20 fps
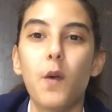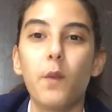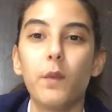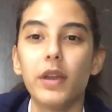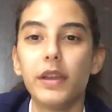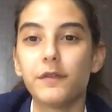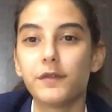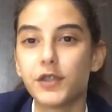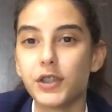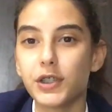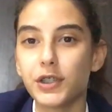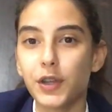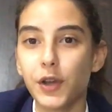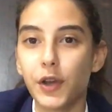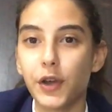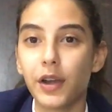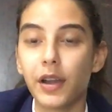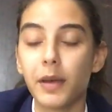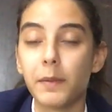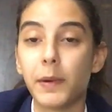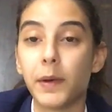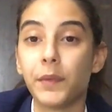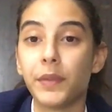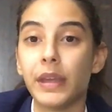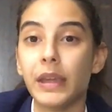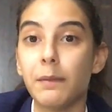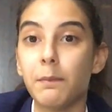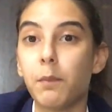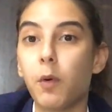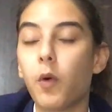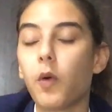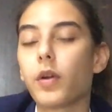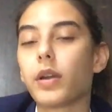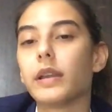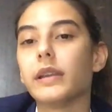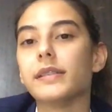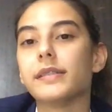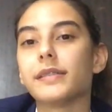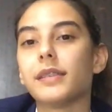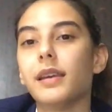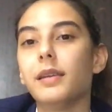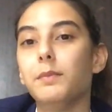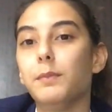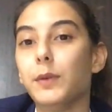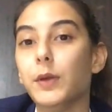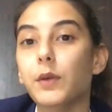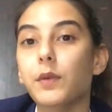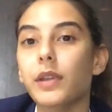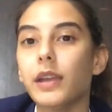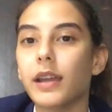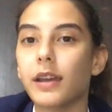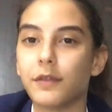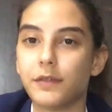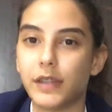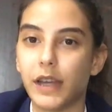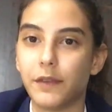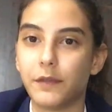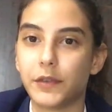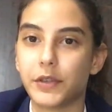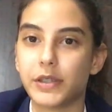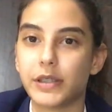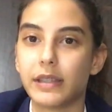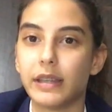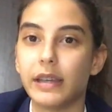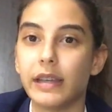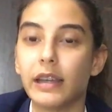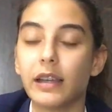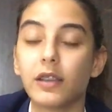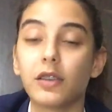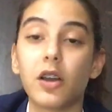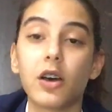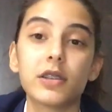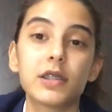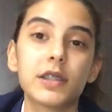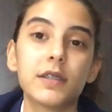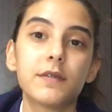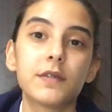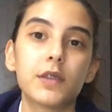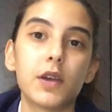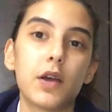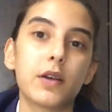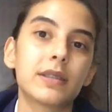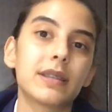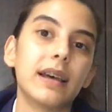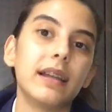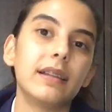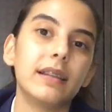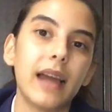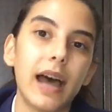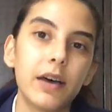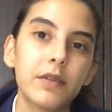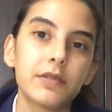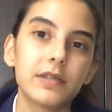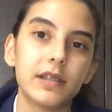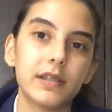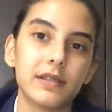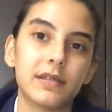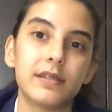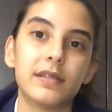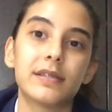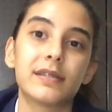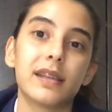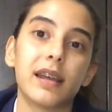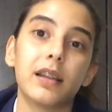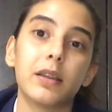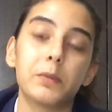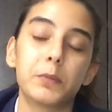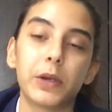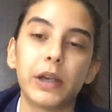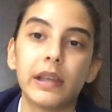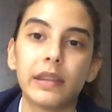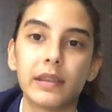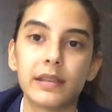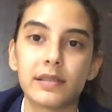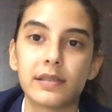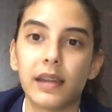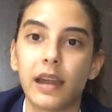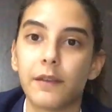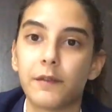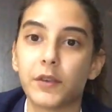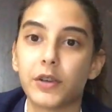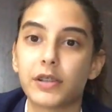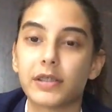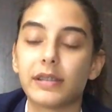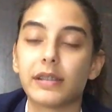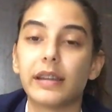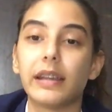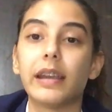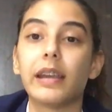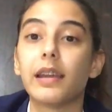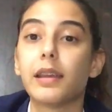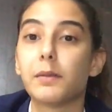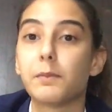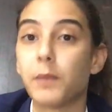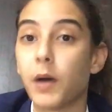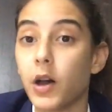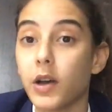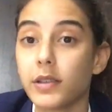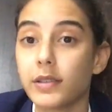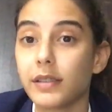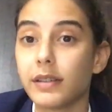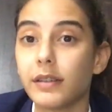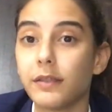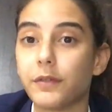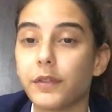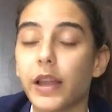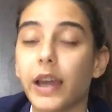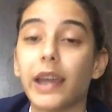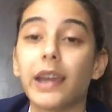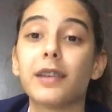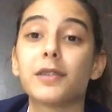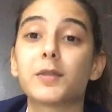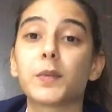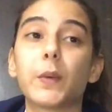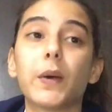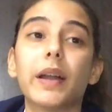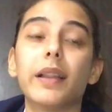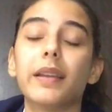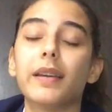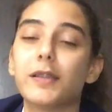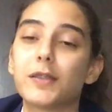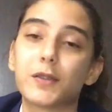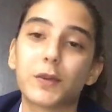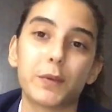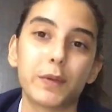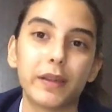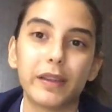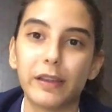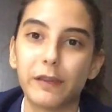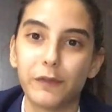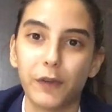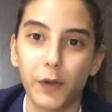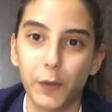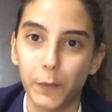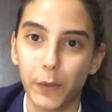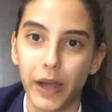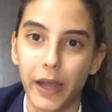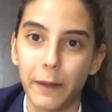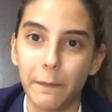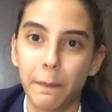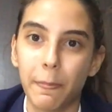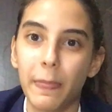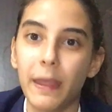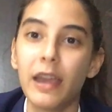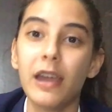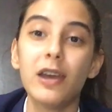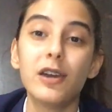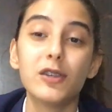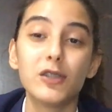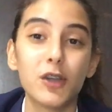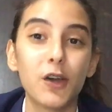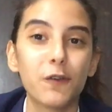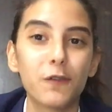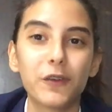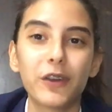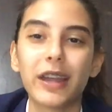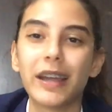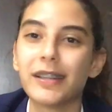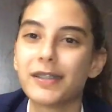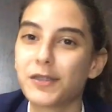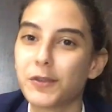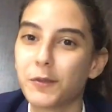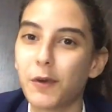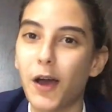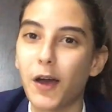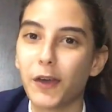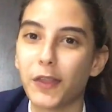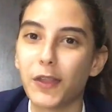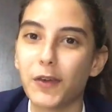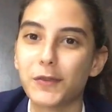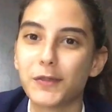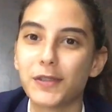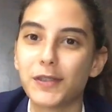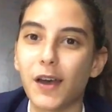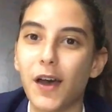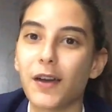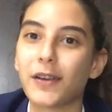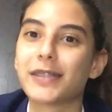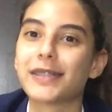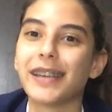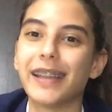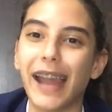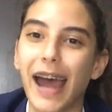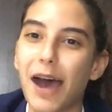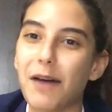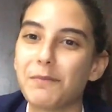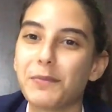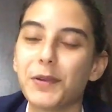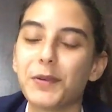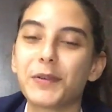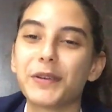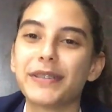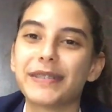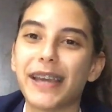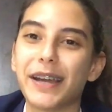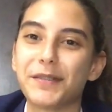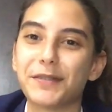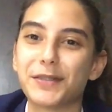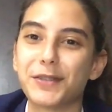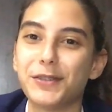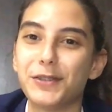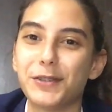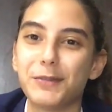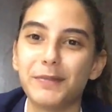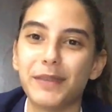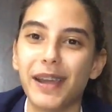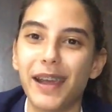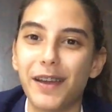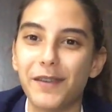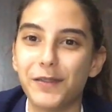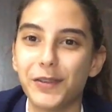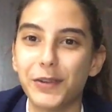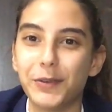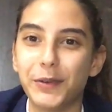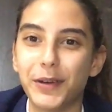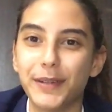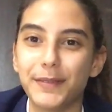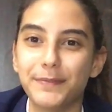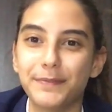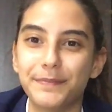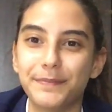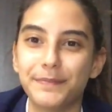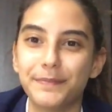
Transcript: We have just heard about the importance and beauty of diversity. Lots of Socks allows us to celebrate this diversity in a positive light as well as a really fun way. Don't forget to rock those socks and happy World Down Syndrome Day, everyone.